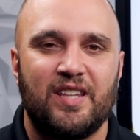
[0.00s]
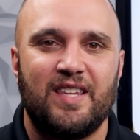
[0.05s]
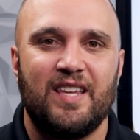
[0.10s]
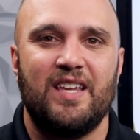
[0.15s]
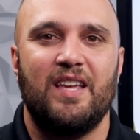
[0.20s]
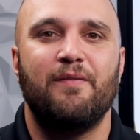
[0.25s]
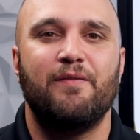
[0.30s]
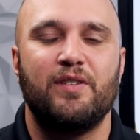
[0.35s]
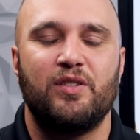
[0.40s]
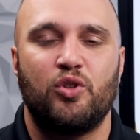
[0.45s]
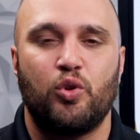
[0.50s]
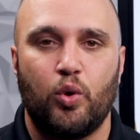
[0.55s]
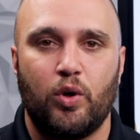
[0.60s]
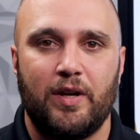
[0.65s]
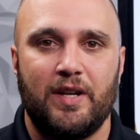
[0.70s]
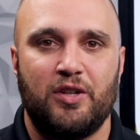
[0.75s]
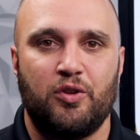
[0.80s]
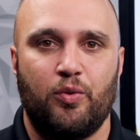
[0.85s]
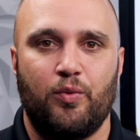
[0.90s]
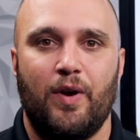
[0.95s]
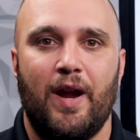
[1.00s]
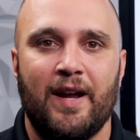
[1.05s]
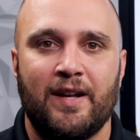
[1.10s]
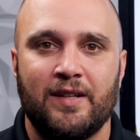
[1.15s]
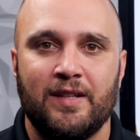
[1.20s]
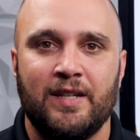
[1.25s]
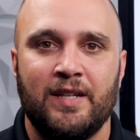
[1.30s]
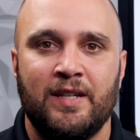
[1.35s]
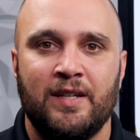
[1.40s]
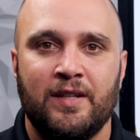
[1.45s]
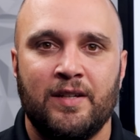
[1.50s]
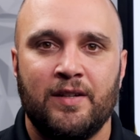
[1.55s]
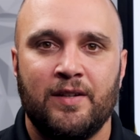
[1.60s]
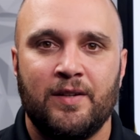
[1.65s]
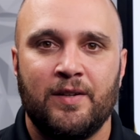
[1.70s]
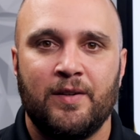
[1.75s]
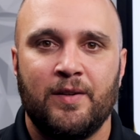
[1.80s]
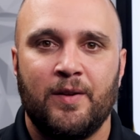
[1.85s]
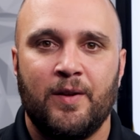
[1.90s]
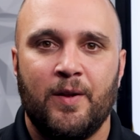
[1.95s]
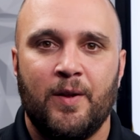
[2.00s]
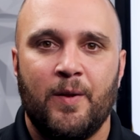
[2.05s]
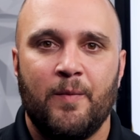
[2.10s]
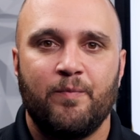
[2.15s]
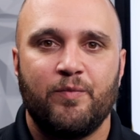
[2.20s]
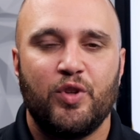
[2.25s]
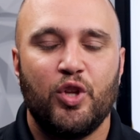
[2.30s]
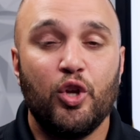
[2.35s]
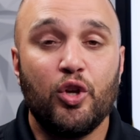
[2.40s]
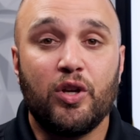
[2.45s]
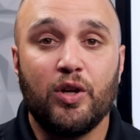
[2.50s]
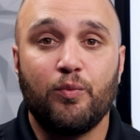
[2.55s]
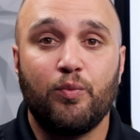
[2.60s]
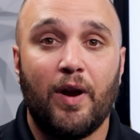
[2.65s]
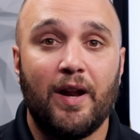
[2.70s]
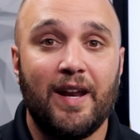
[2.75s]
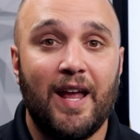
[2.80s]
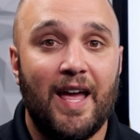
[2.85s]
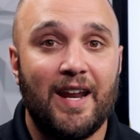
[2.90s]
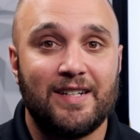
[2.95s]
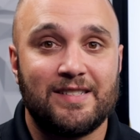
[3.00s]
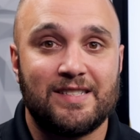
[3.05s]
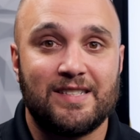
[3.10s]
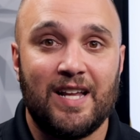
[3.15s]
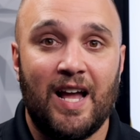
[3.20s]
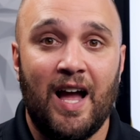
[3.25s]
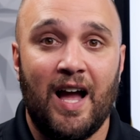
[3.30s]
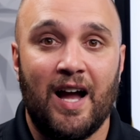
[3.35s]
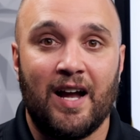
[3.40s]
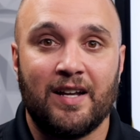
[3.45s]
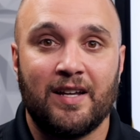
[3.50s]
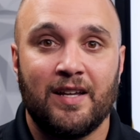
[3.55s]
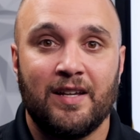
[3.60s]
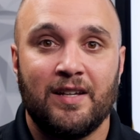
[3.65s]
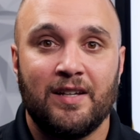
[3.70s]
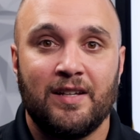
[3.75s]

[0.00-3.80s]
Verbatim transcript: the inventory correctly, you could run out of stock.